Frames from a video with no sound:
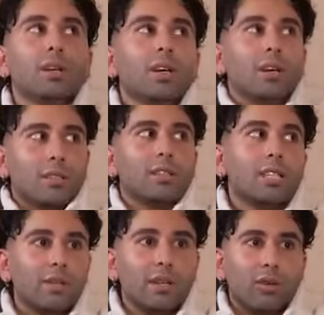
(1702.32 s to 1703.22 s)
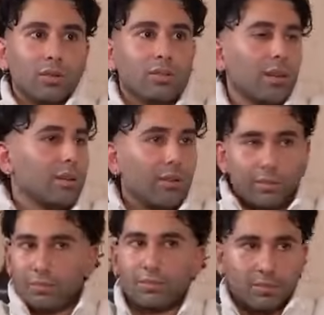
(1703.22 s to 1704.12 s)
and the TV on or something.
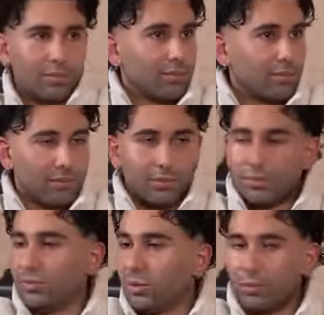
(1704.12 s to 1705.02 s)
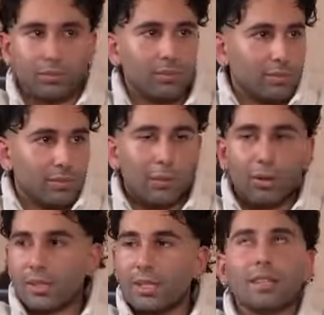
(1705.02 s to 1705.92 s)
No. No. I'm
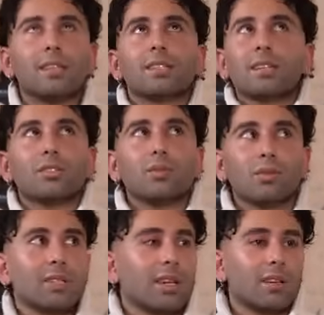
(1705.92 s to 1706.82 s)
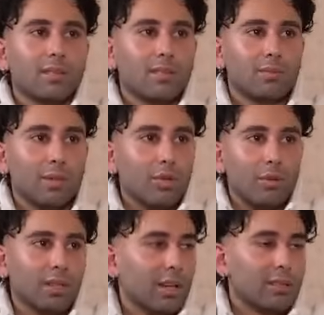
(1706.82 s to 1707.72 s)
not sitting and listening to music and
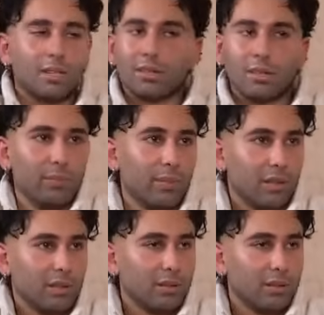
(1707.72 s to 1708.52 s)
doing nothing. That's not me.